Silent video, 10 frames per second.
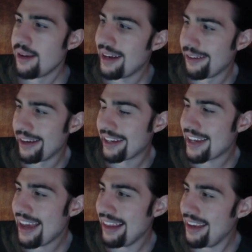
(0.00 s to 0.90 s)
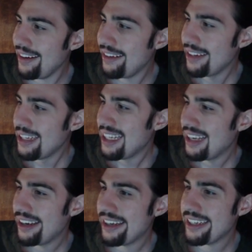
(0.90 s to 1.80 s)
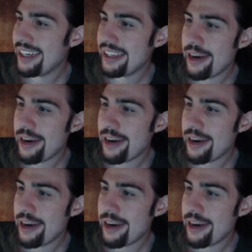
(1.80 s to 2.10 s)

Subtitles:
Anyway, Gallade, yeah,